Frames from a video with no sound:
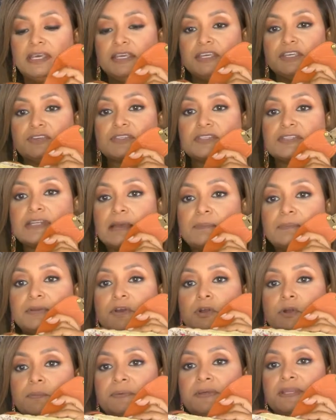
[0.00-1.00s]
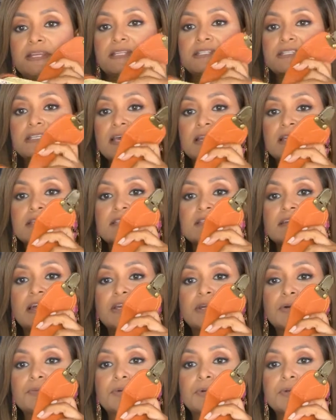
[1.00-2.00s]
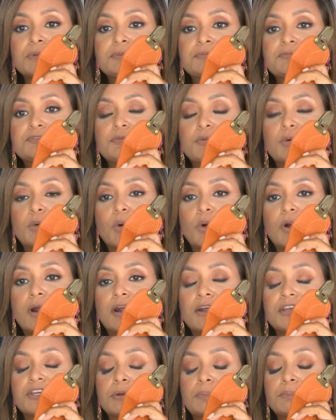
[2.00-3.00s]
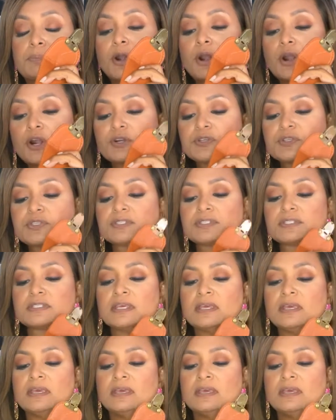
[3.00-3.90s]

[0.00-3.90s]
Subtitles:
You snap it open, it's got a ton of room for your purse,